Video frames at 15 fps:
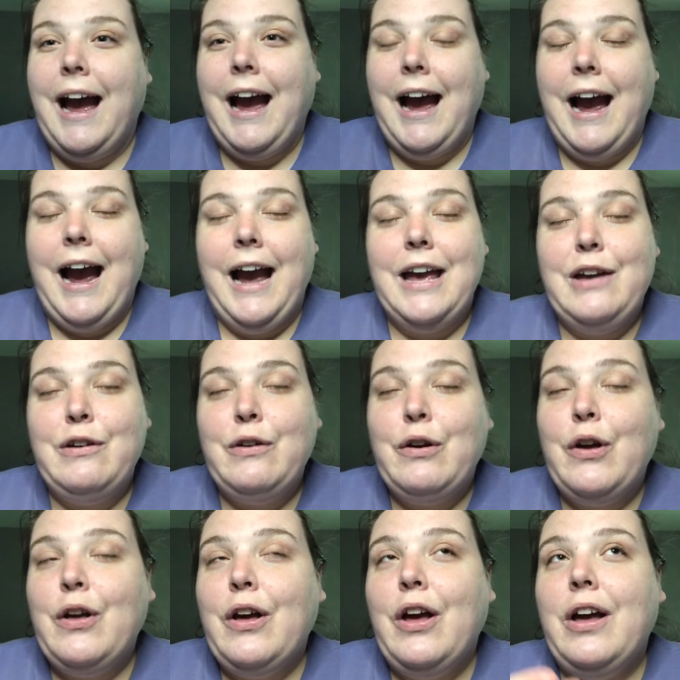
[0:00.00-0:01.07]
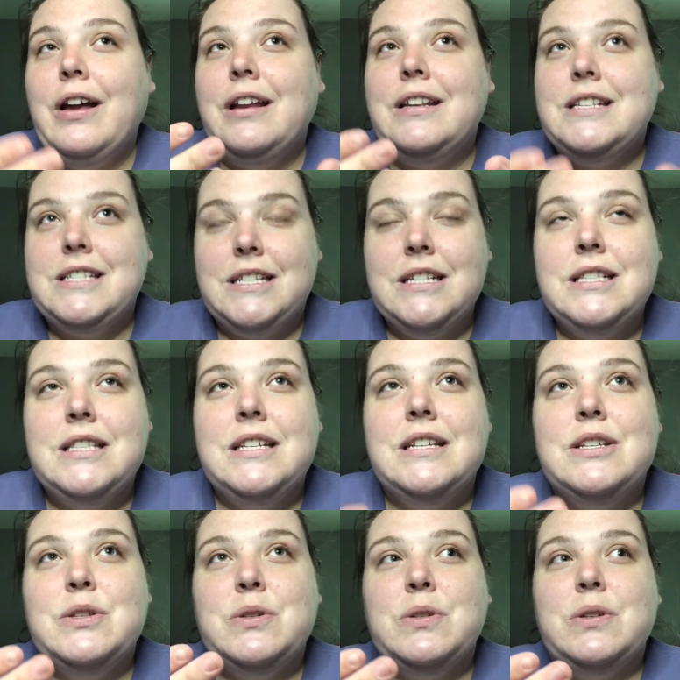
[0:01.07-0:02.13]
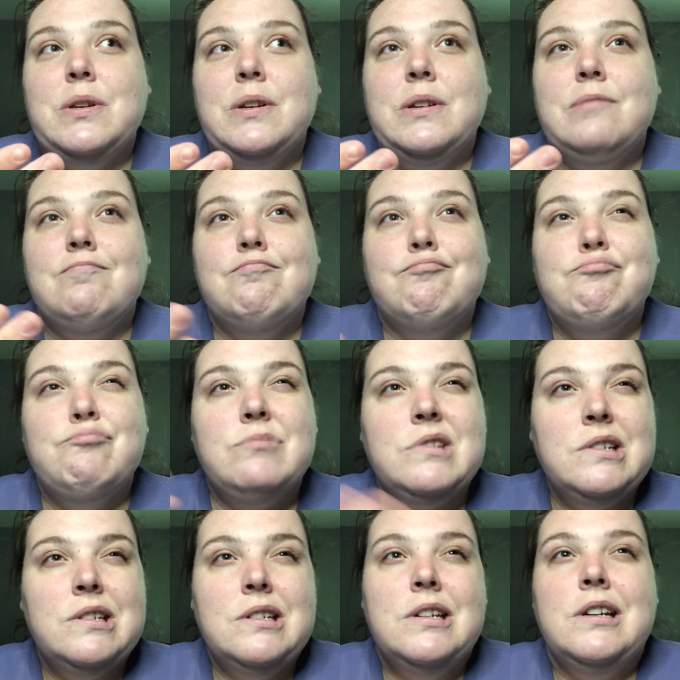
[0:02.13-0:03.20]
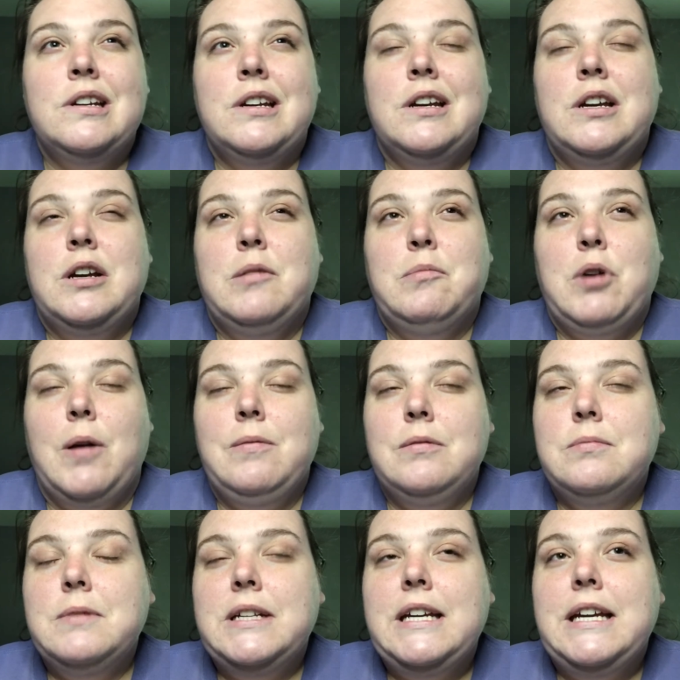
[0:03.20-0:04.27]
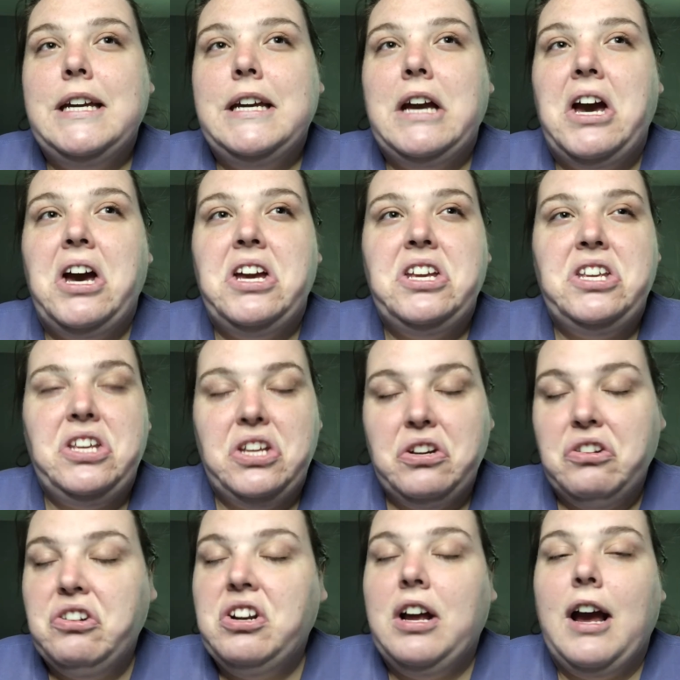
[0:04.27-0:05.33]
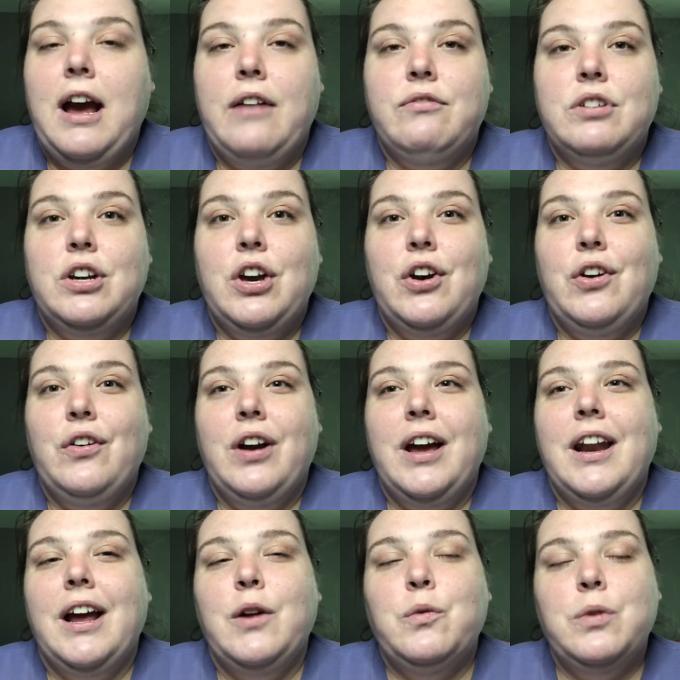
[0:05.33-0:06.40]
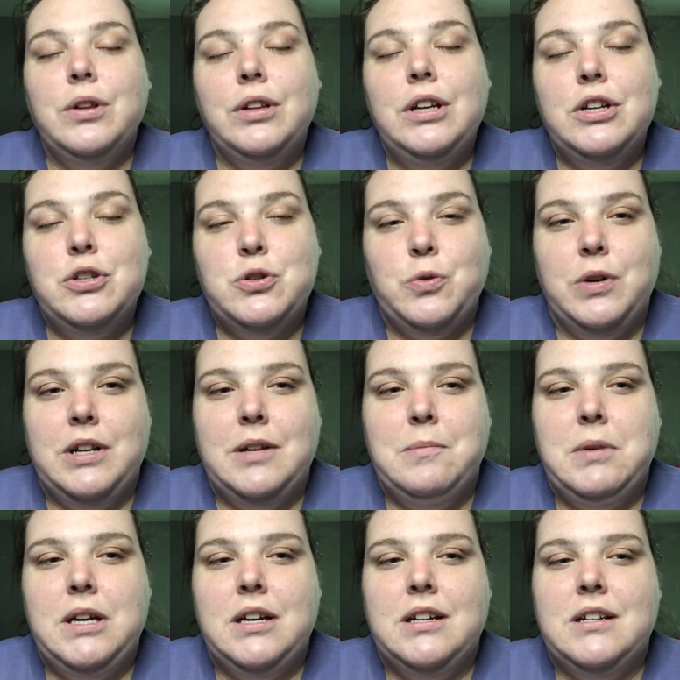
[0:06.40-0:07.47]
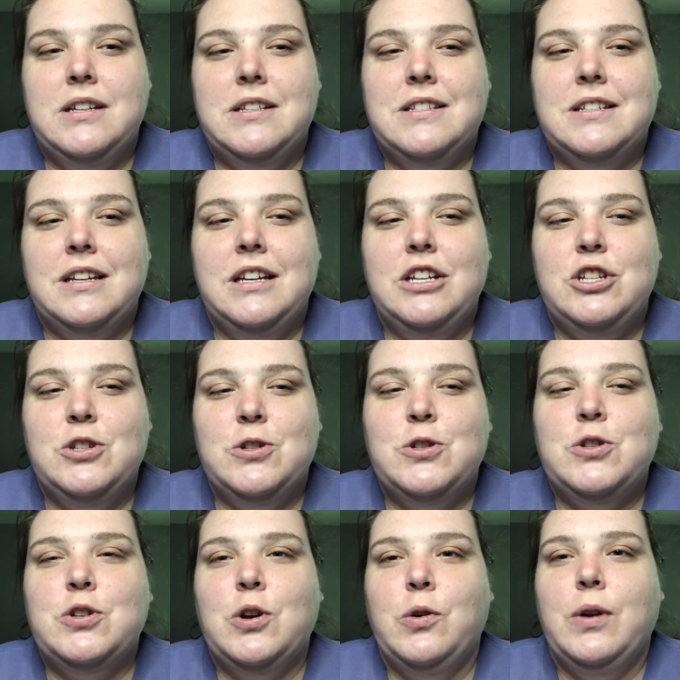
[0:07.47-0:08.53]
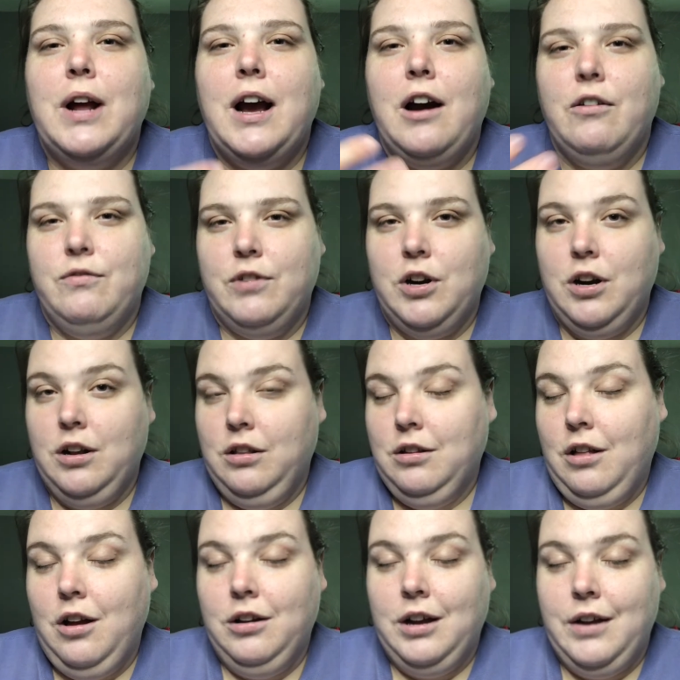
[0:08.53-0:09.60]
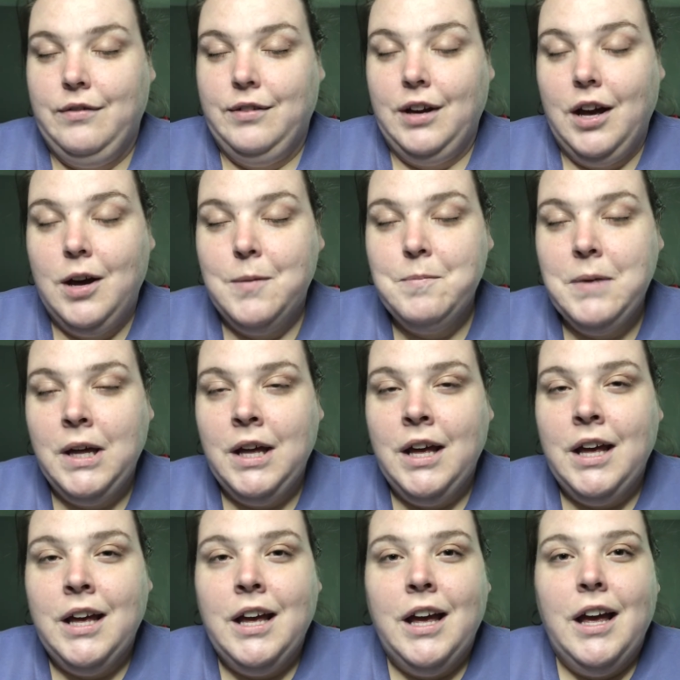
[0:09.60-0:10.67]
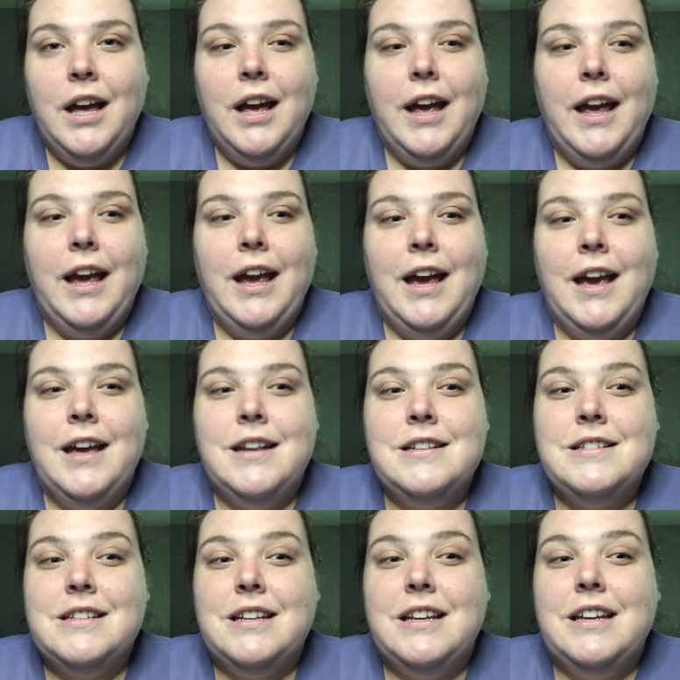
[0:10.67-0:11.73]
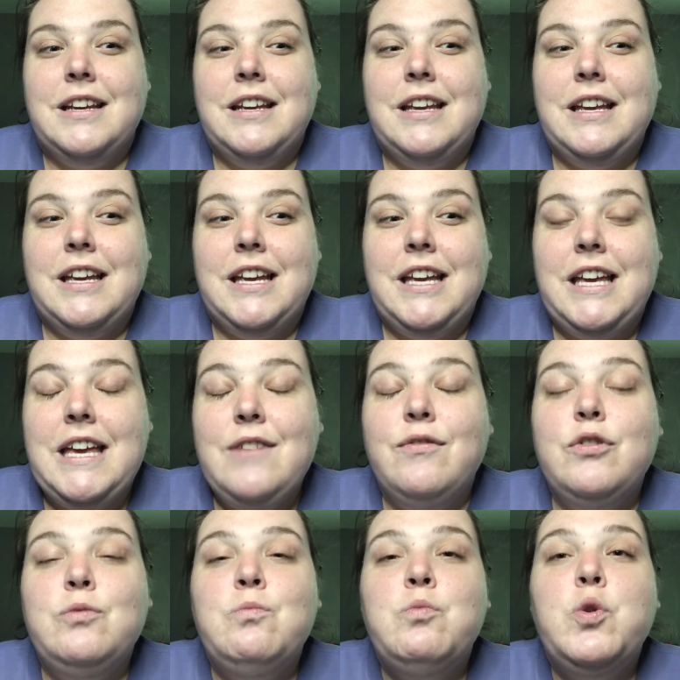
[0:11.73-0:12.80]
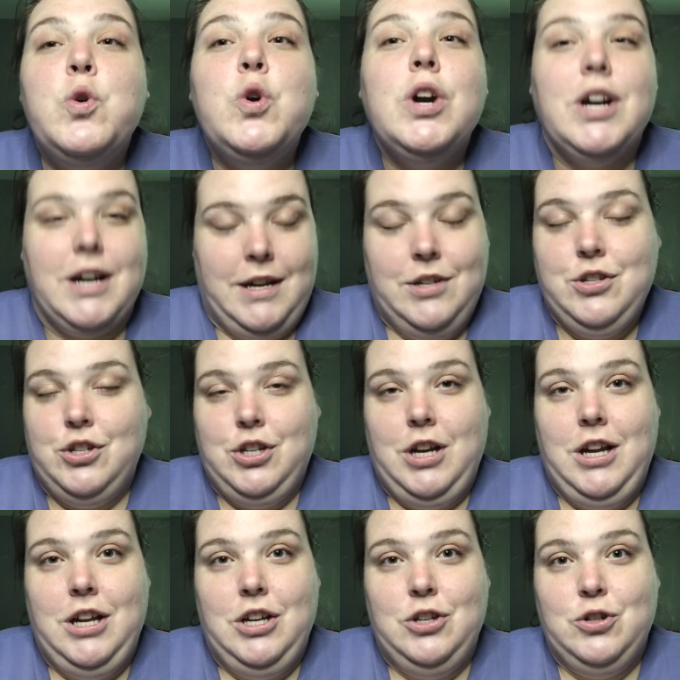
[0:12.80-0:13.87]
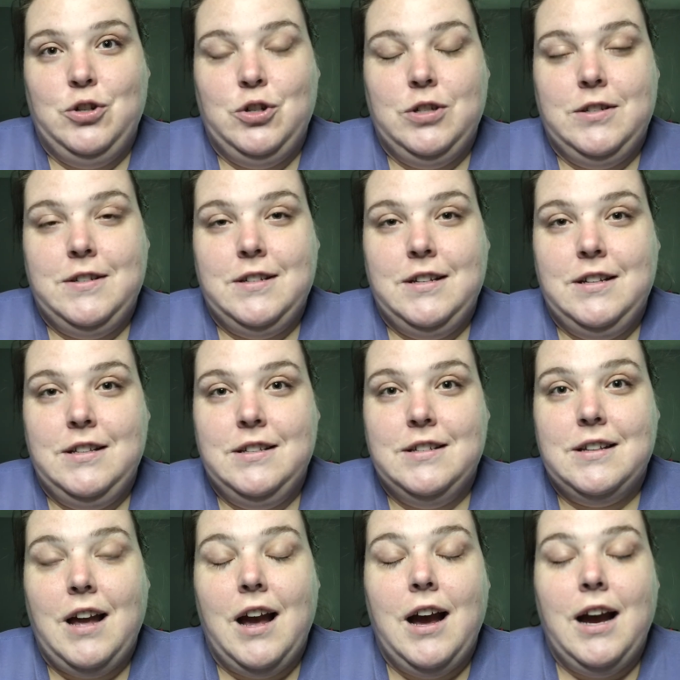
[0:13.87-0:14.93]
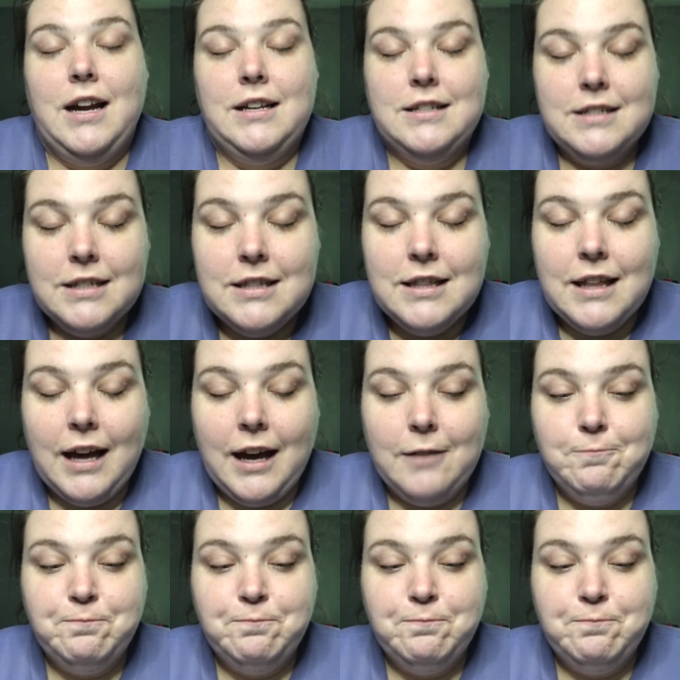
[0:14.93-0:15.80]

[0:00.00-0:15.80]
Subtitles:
I did this probably a year and a half ago, and I really enjoyed it because it just showed how far along I've come. And even more has changed since I did that.